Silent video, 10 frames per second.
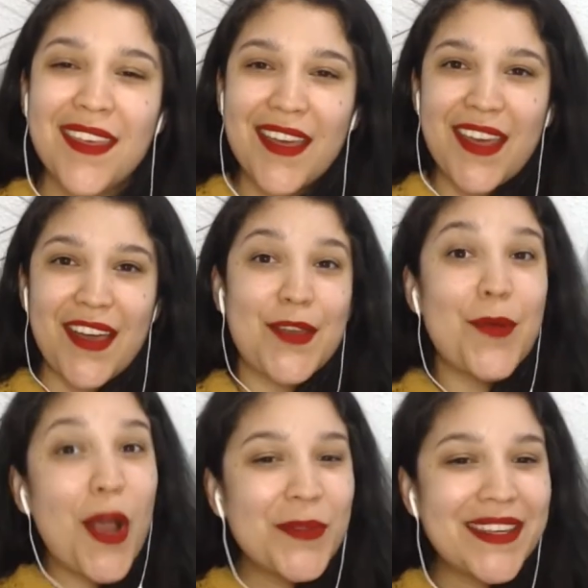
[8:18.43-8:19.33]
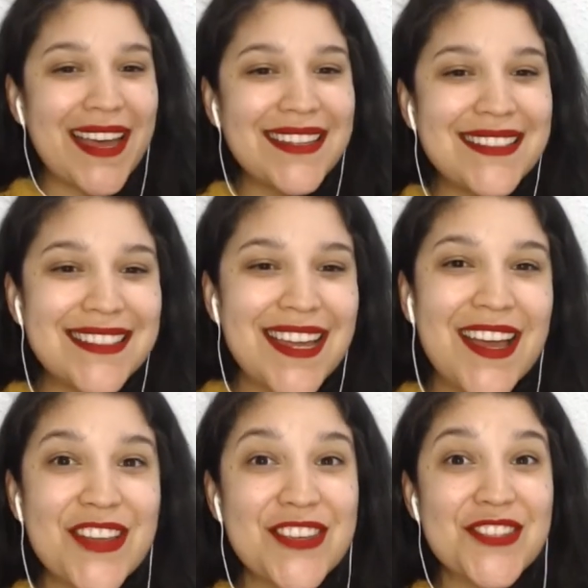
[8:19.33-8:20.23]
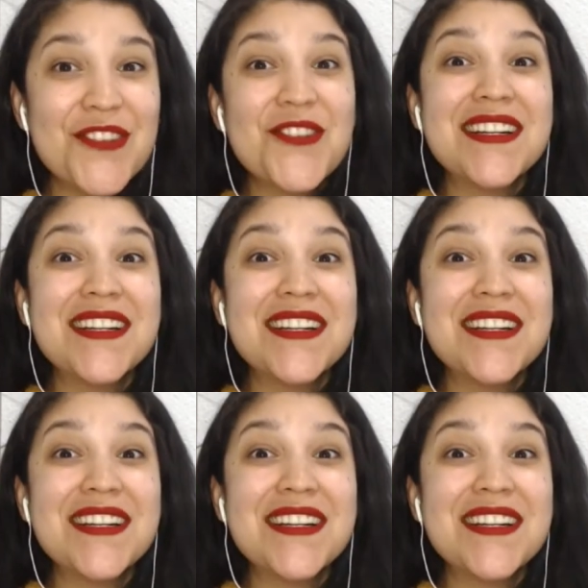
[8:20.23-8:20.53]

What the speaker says: You probably guessed, your